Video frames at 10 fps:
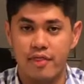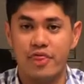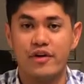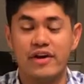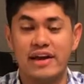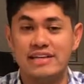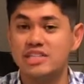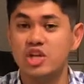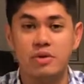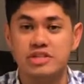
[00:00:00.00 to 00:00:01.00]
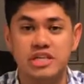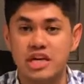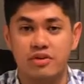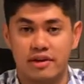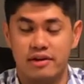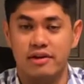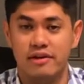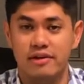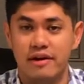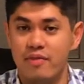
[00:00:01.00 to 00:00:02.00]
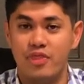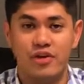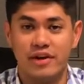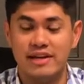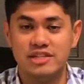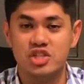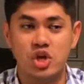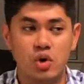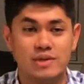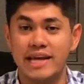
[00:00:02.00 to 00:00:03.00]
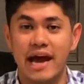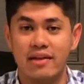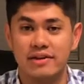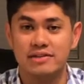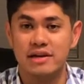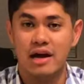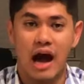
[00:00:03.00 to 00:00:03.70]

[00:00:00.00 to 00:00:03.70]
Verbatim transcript: There is no secret here. There is no talent.